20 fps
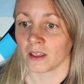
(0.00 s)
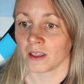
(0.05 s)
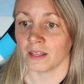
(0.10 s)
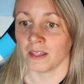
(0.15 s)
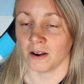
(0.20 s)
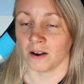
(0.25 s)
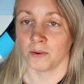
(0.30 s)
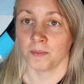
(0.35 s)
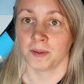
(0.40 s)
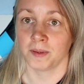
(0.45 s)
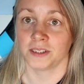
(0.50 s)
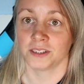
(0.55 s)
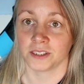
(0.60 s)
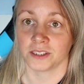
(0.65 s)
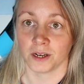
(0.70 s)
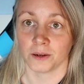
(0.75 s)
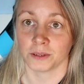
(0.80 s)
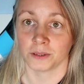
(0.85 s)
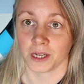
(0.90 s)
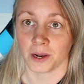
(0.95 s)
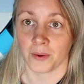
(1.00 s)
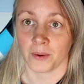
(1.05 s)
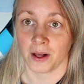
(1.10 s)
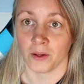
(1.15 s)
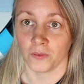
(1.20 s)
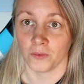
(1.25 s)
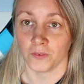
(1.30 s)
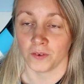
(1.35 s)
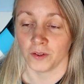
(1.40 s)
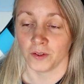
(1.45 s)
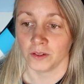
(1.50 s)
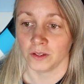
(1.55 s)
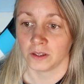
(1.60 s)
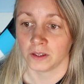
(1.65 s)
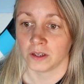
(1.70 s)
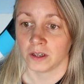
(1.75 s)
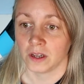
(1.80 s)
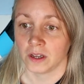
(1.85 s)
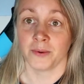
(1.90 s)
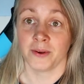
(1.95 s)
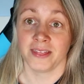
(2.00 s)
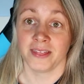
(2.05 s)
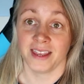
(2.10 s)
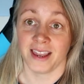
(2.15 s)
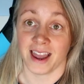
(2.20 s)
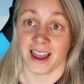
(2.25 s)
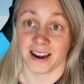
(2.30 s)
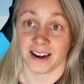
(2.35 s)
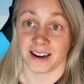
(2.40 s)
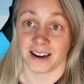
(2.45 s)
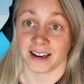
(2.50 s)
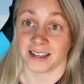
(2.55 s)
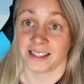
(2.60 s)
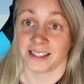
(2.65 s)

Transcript: That would be so helpful. So in the end I